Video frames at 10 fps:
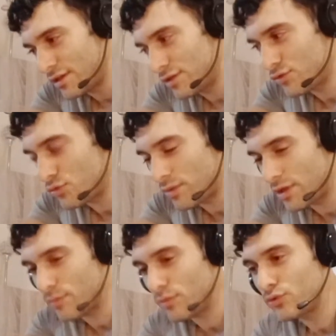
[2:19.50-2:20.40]
to
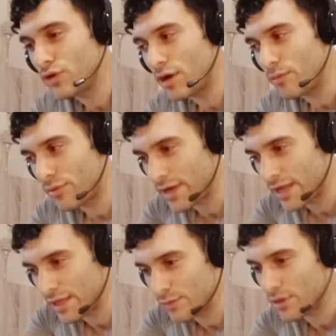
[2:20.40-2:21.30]
be able to
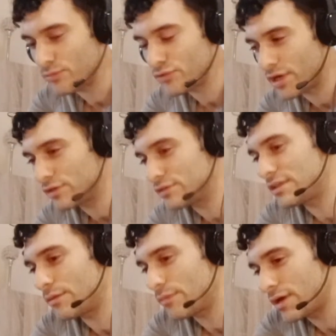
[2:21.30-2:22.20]
comprehend what I'm trying to
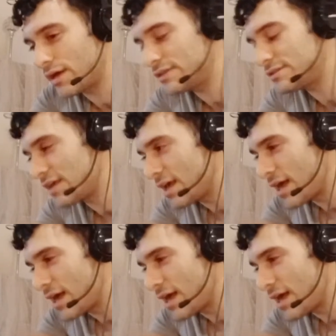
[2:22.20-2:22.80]
say, because